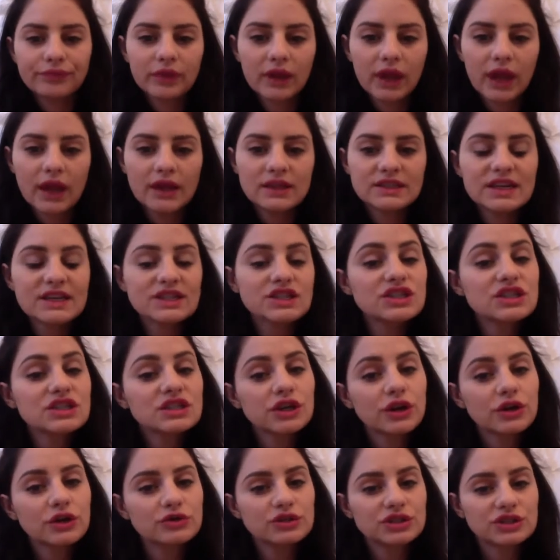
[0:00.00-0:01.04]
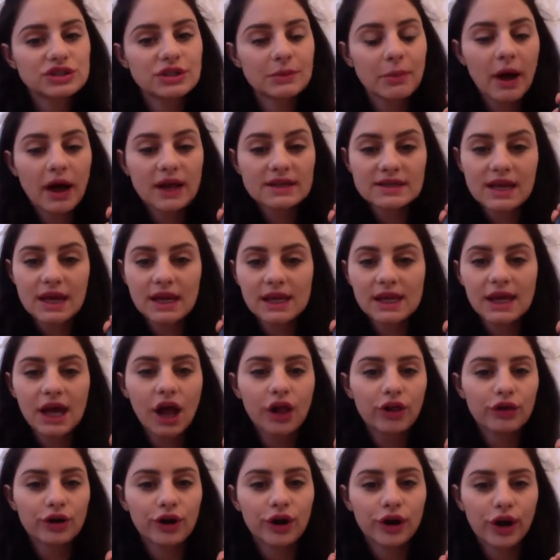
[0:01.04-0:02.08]
It doesn't deposit any
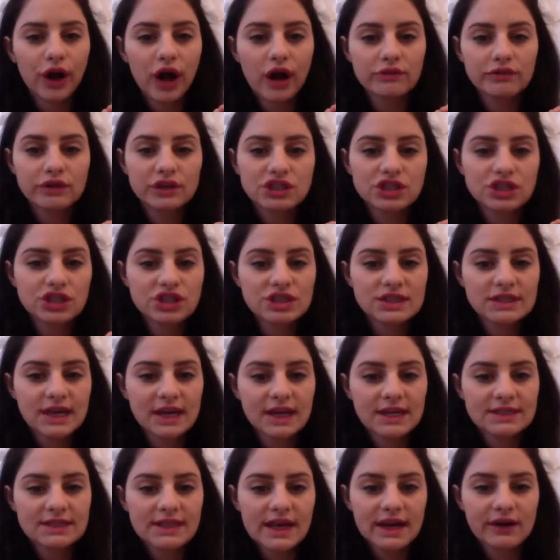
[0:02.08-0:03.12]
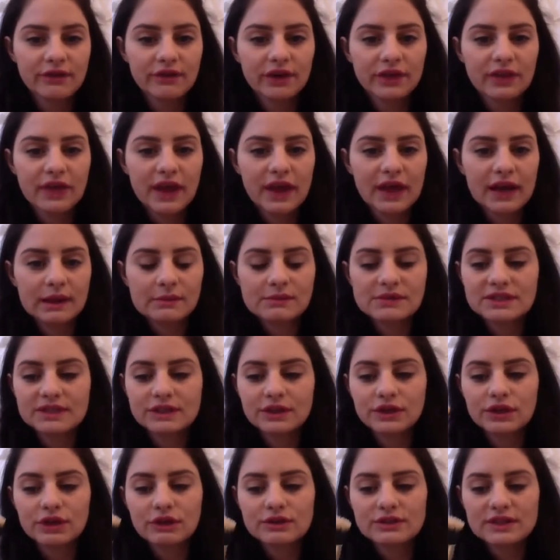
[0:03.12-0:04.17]
color or coverage, it's just going to set everything, and I'm still
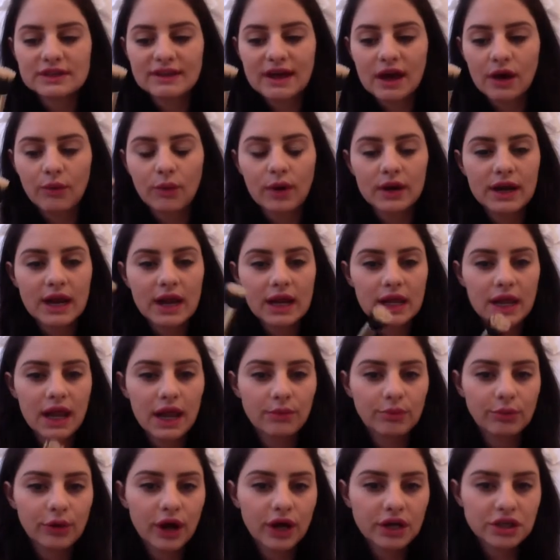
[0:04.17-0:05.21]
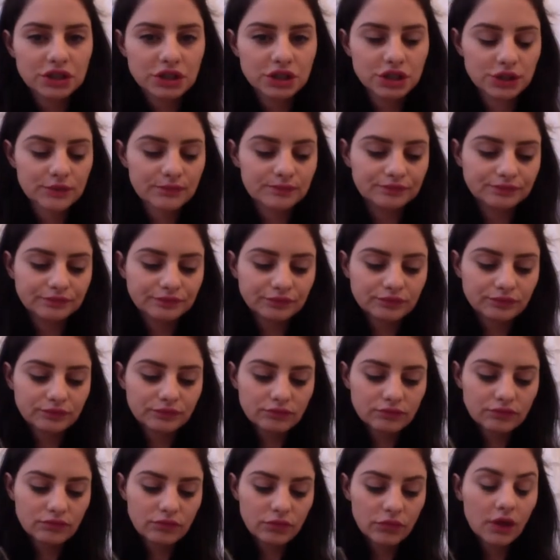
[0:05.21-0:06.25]
using that 188 brush.
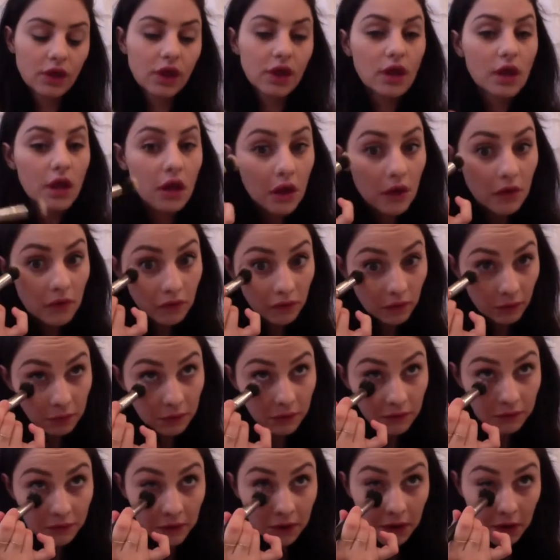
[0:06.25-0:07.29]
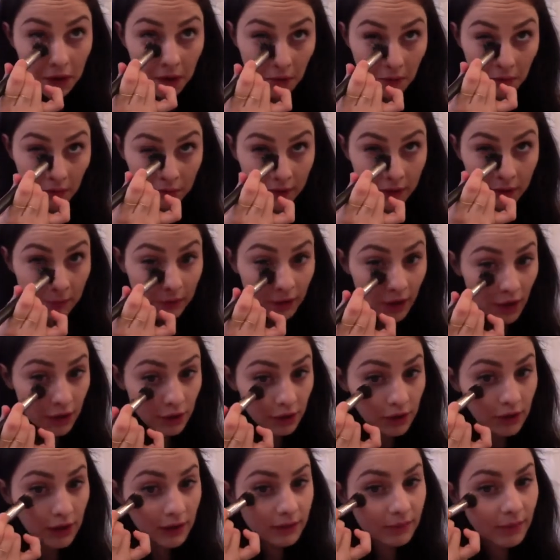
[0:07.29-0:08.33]
So I'm just going to go a little bit
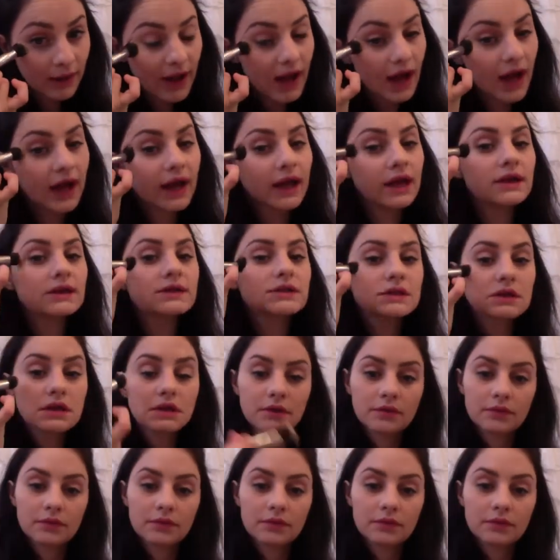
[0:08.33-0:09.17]
underneath my eyes